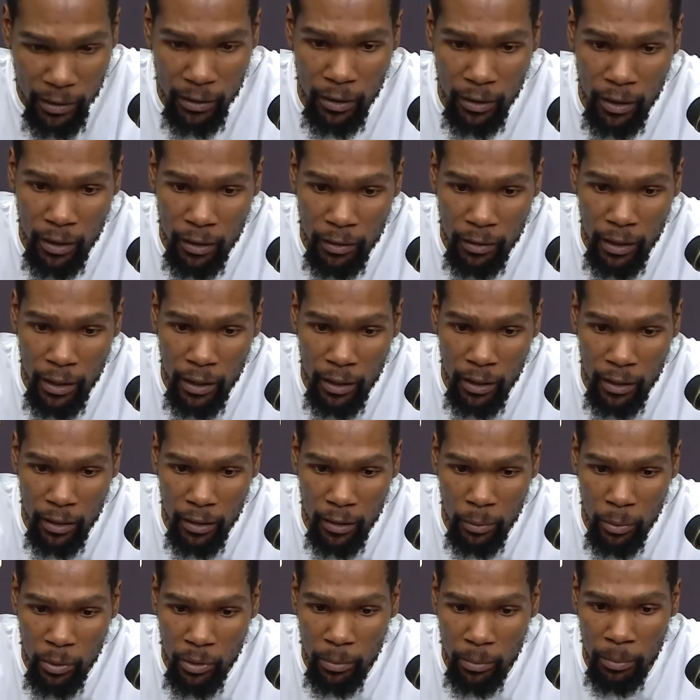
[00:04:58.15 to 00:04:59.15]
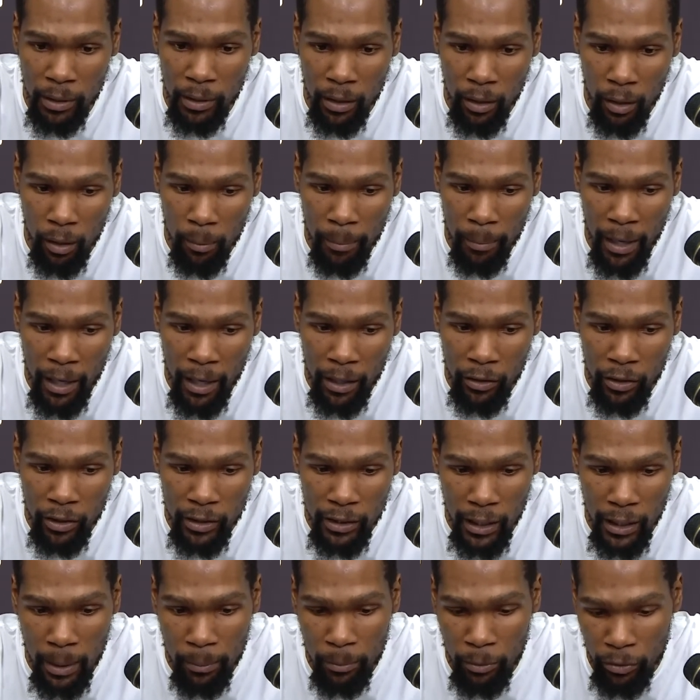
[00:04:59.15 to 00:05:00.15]
You know, I think it was a matter of
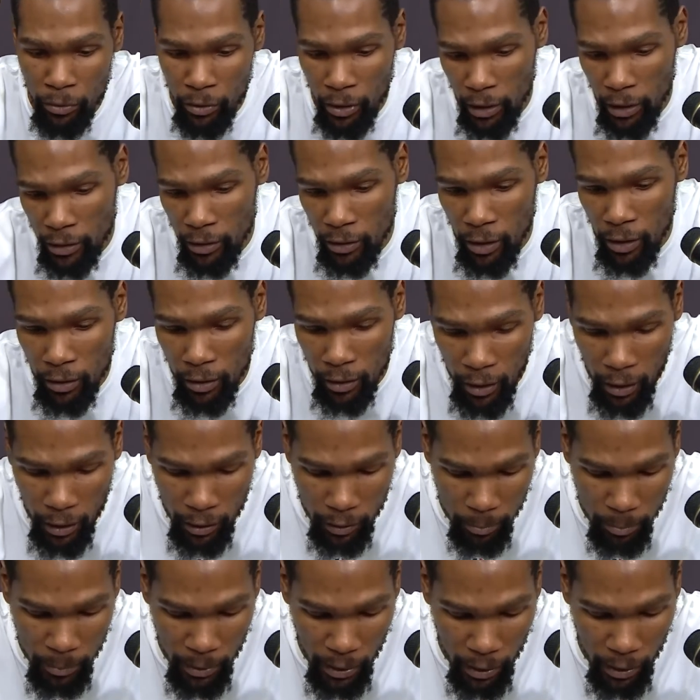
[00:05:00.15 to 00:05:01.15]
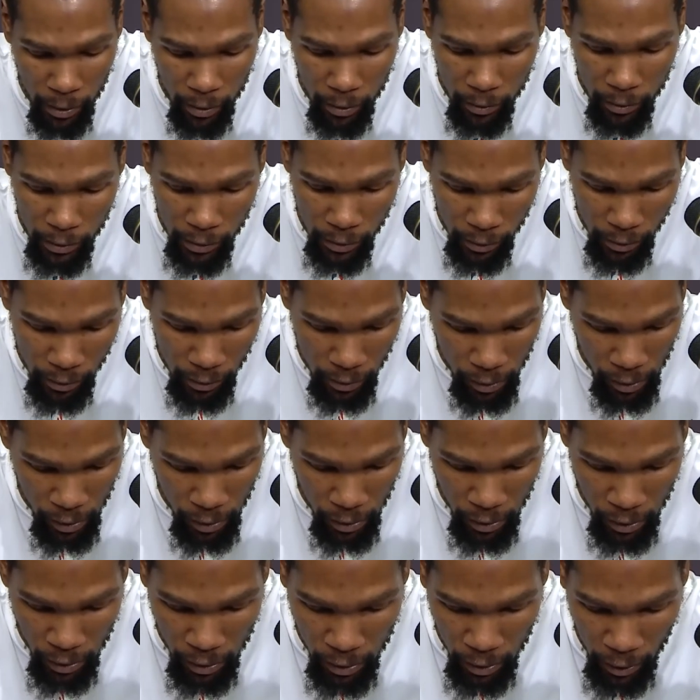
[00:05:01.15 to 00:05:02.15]
time before I started knocking them down. And,
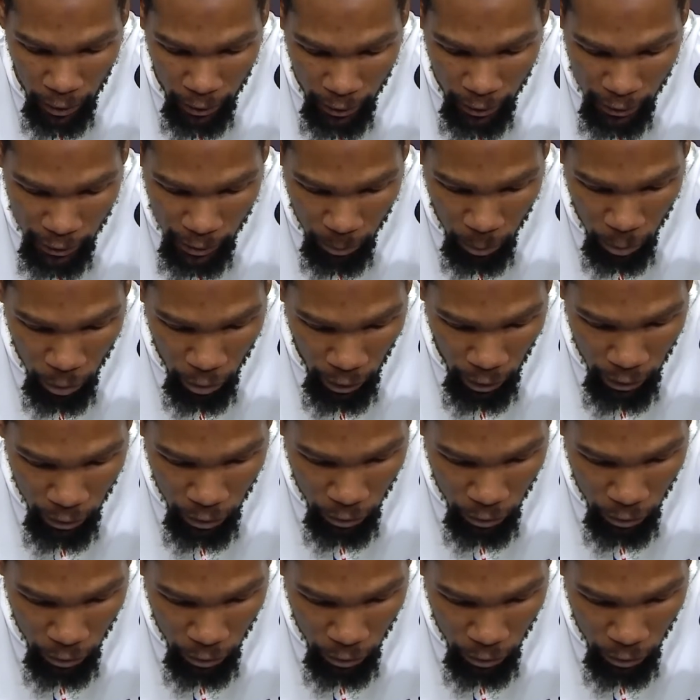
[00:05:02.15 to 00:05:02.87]
I got some great